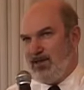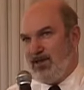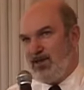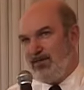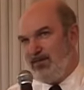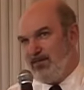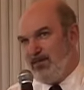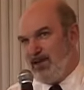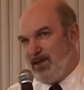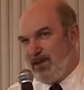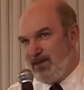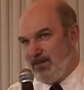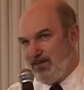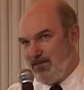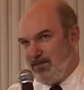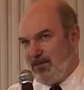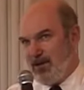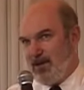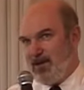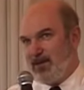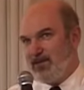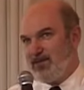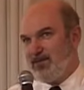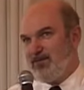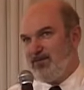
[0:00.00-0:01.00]
Not very
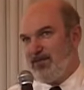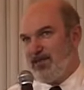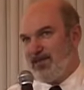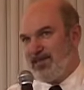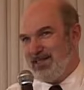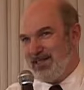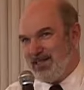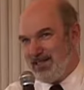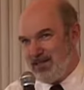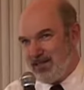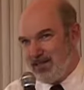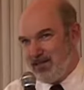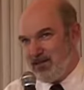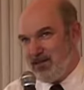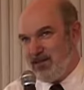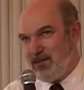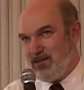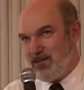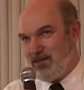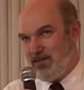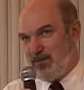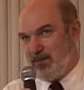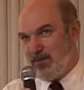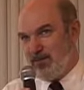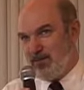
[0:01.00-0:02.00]
fast, but it is
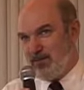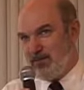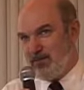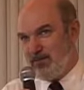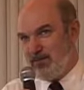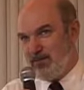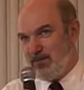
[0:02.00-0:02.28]
growing.